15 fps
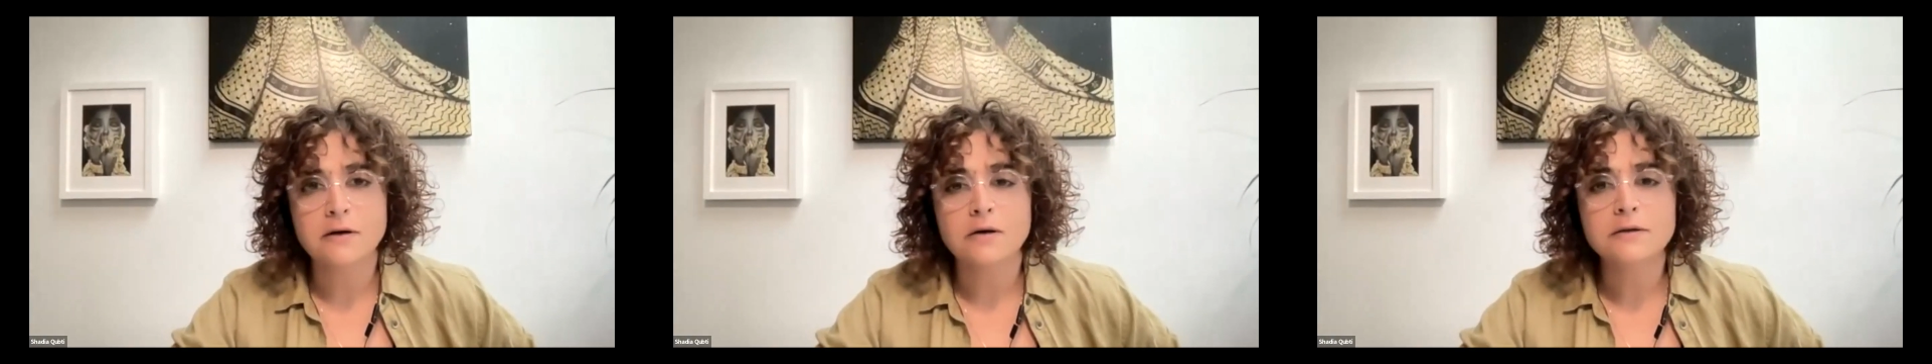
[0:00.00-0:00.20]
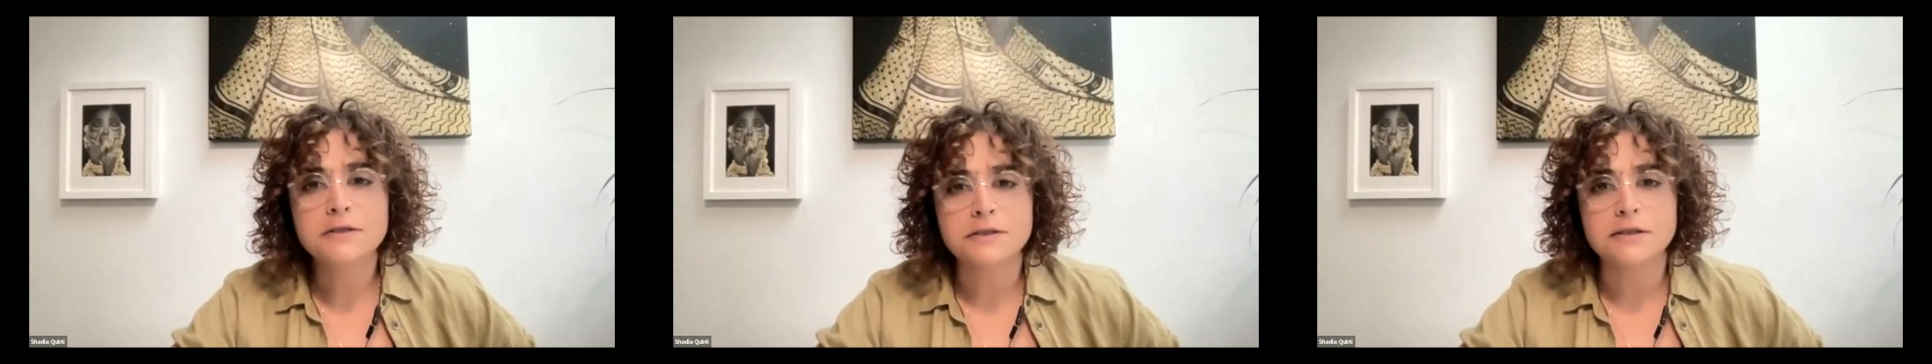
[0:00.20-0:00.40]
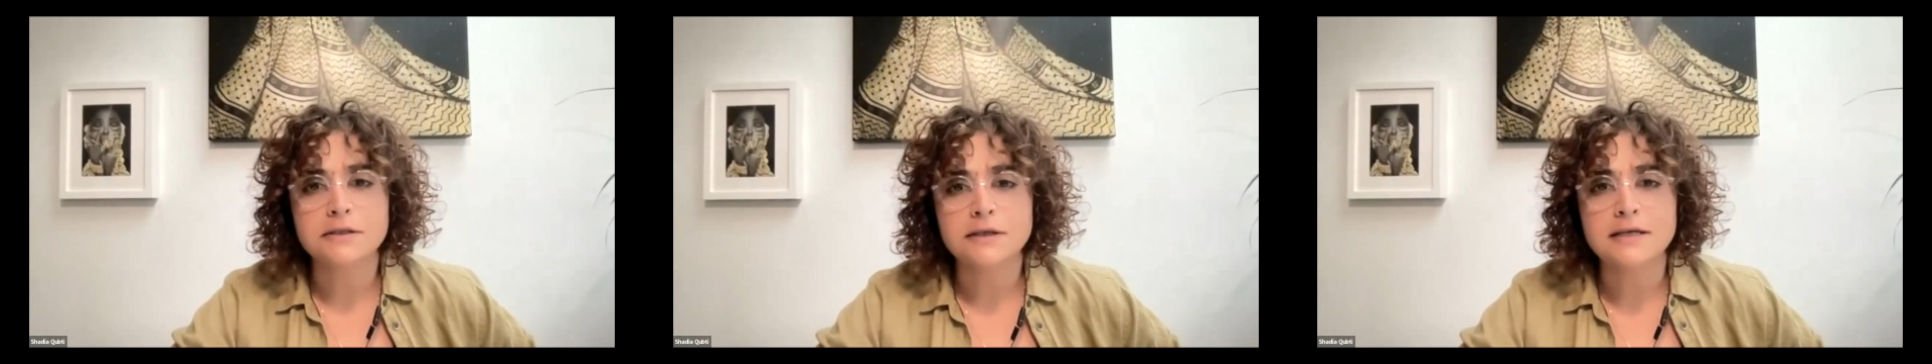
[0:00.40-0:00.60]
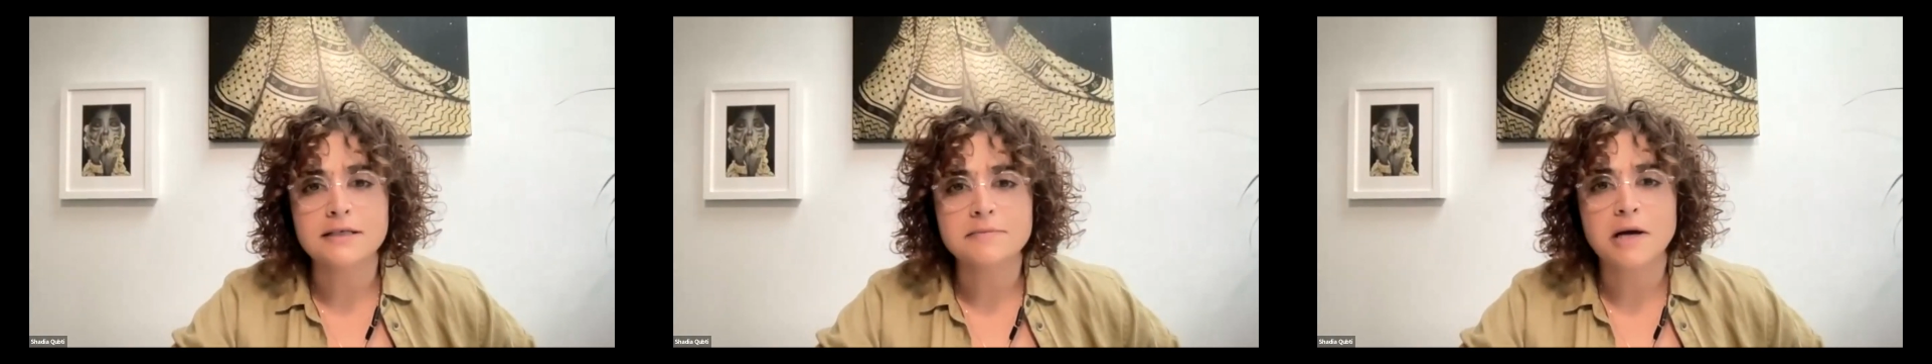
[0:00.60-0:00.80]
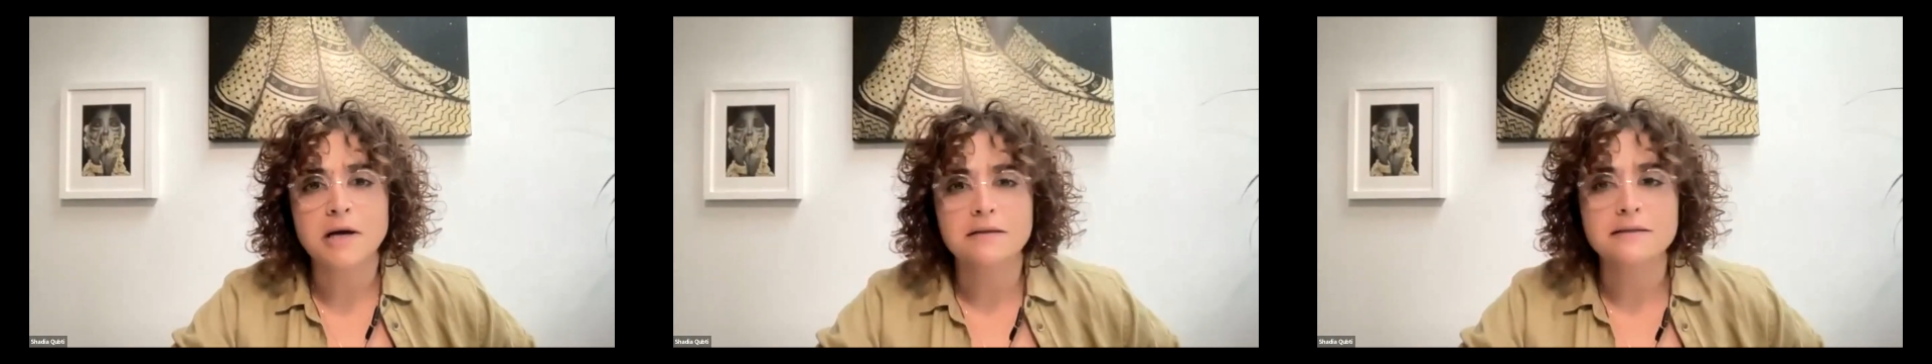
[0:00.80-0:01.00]
culture
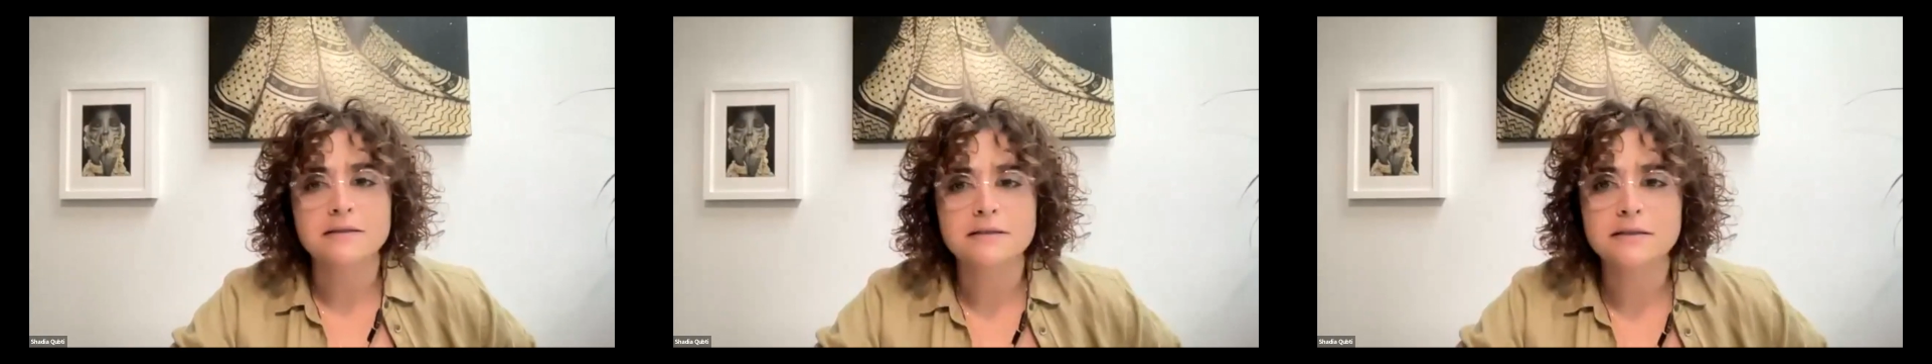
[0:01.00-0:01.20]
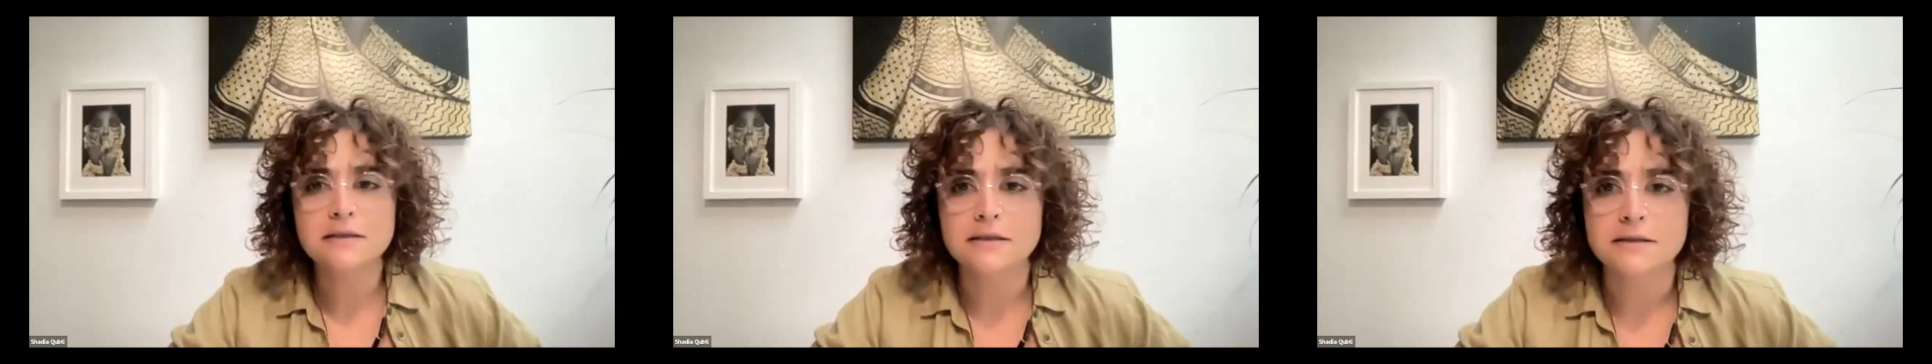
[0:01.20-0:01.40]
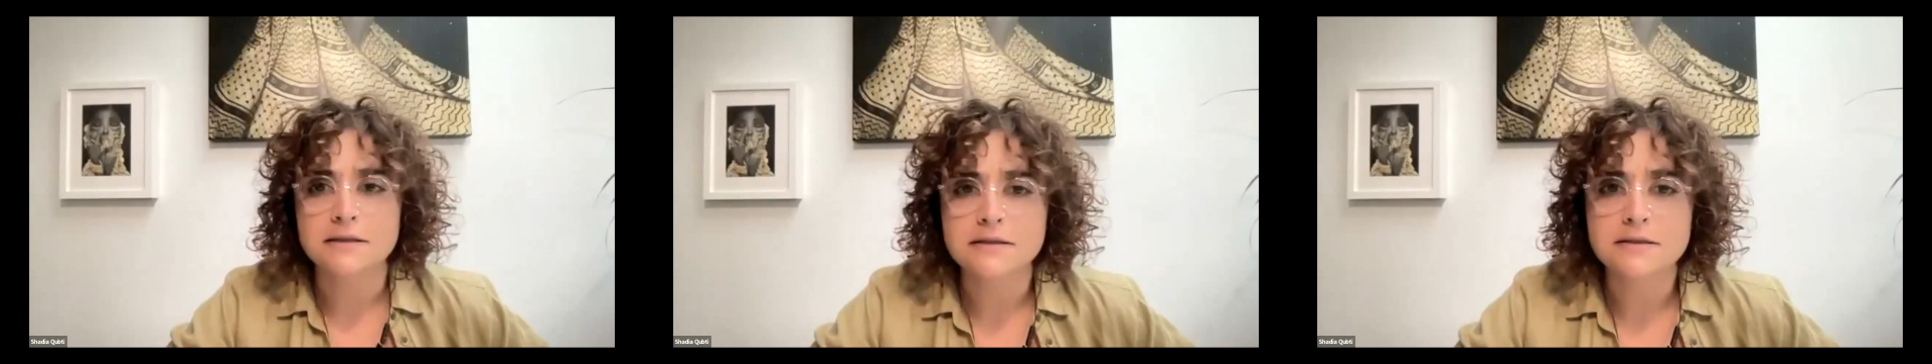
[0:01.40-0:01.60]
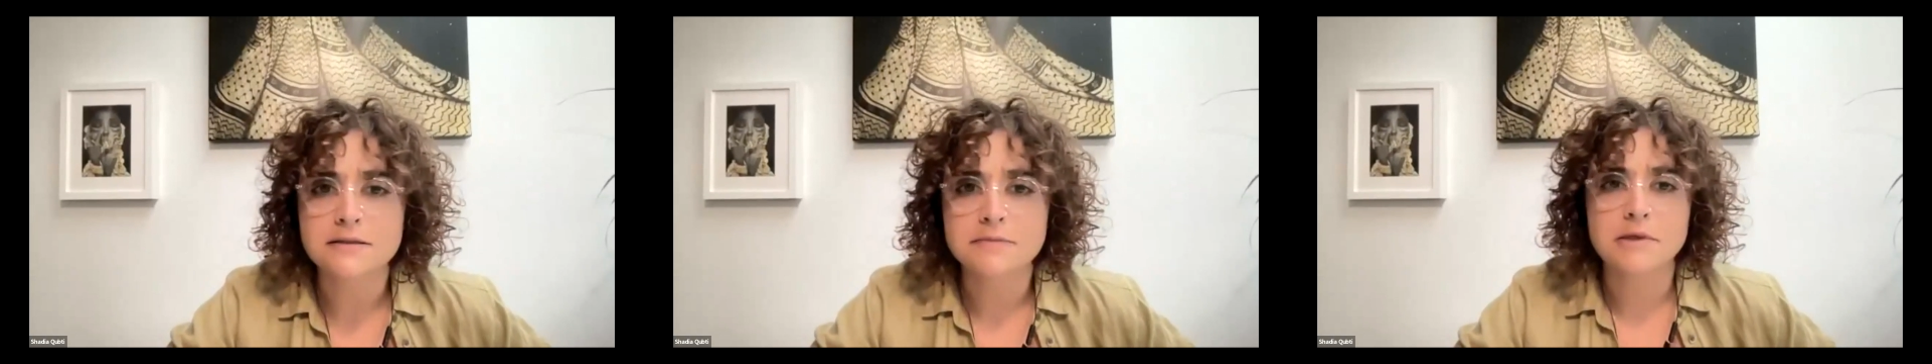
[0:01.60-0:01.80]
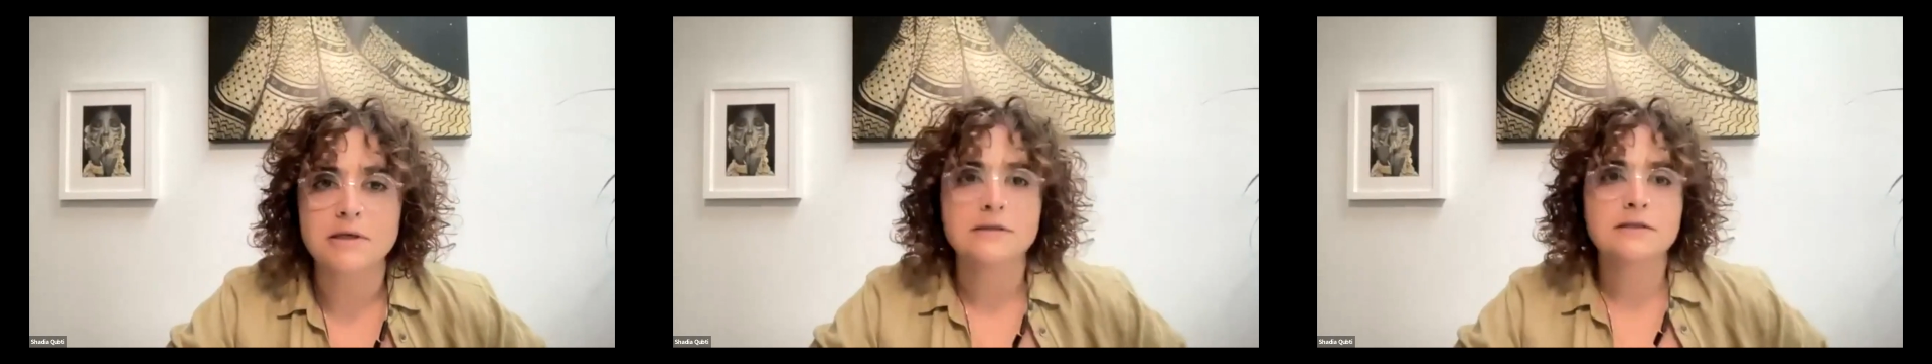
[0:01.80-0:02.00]
as Palestinian
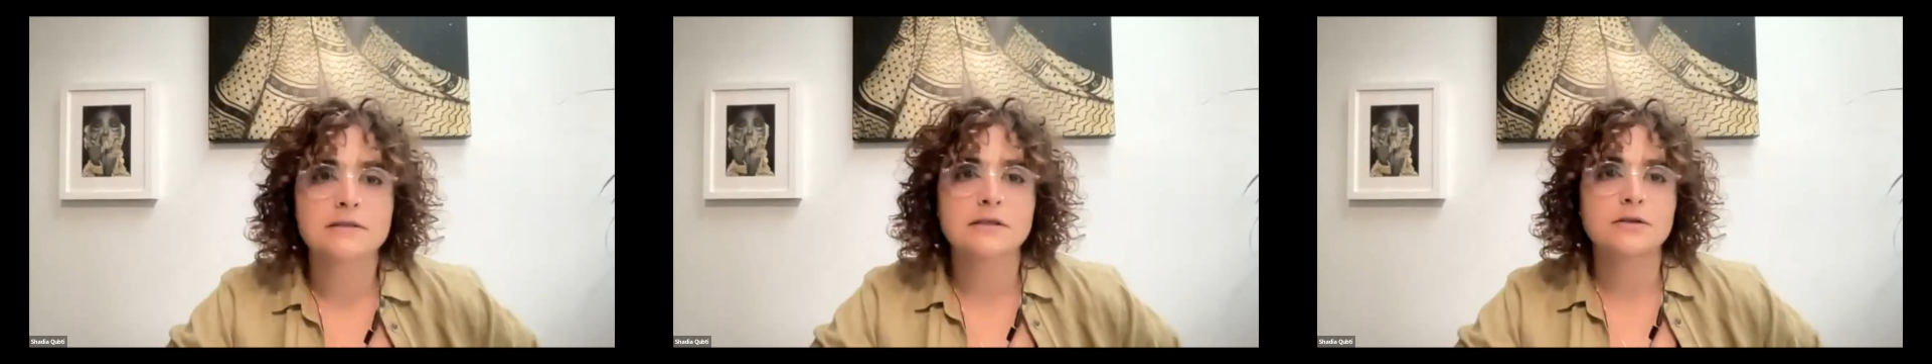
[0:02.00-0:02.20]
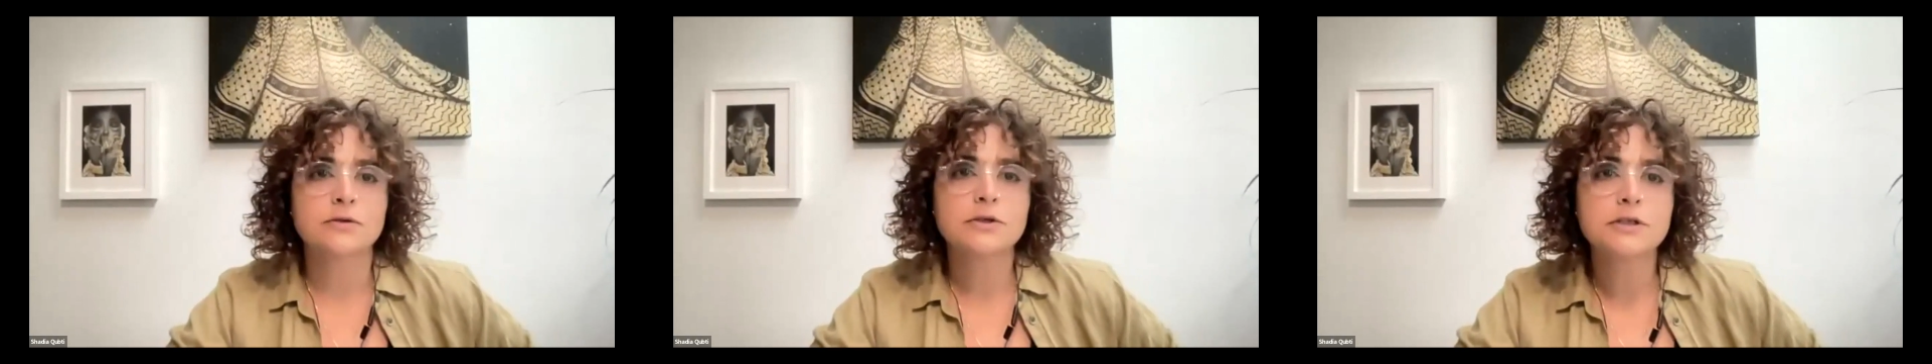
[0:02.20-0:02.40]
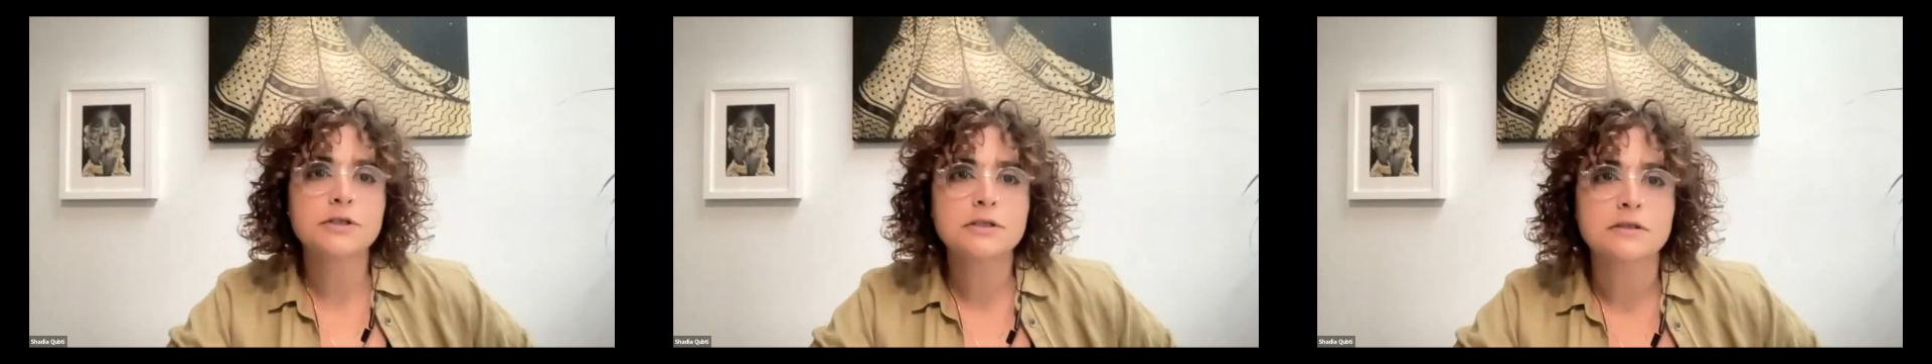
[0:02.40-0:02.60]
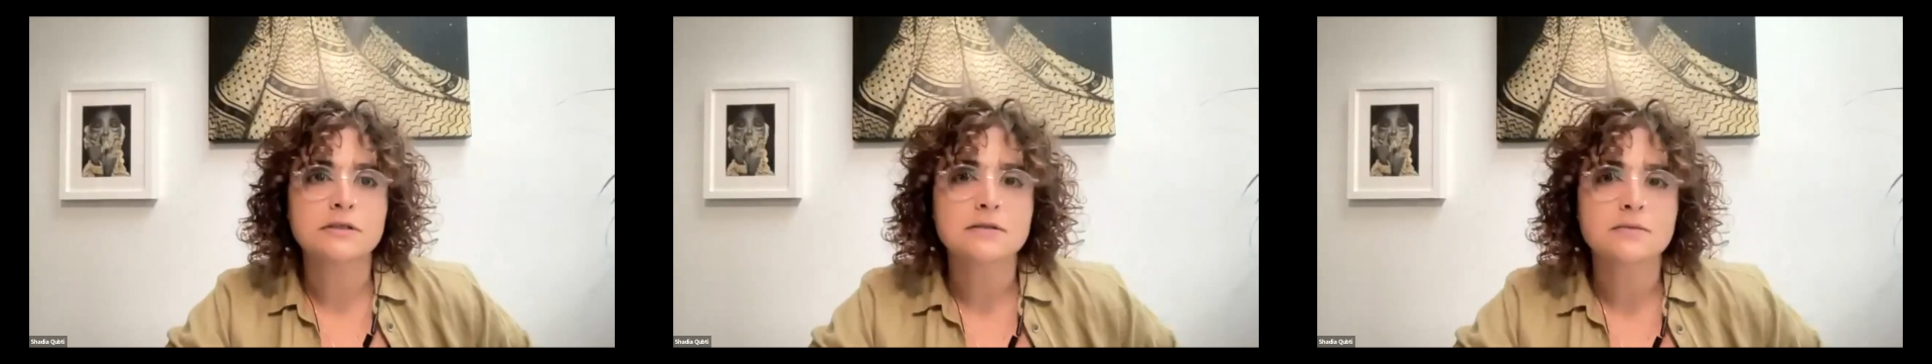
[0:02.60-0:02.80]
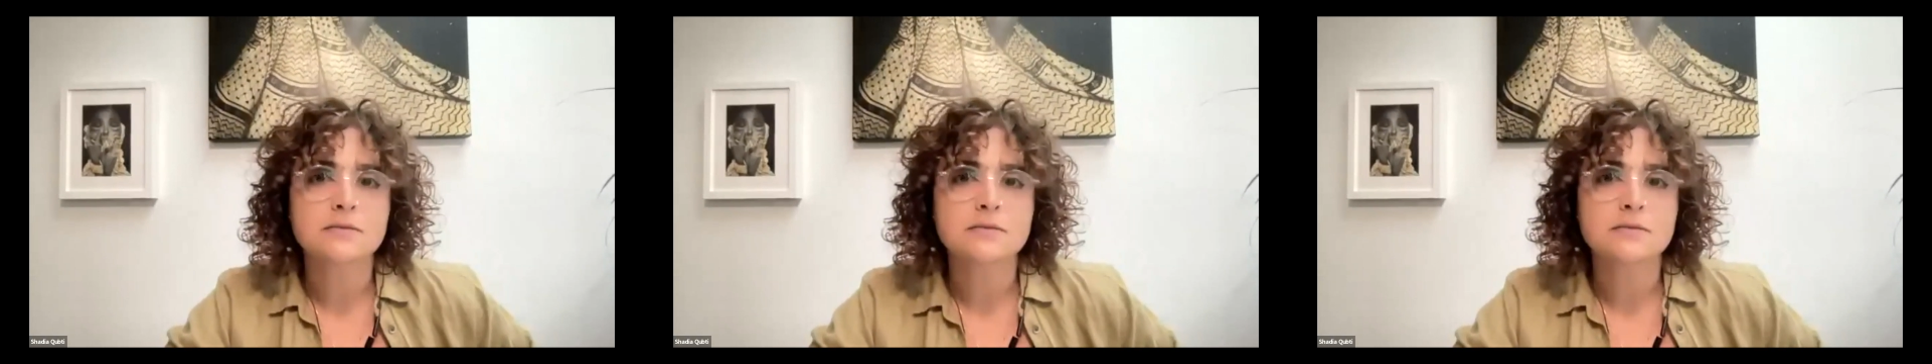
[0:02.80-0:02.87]
Christians?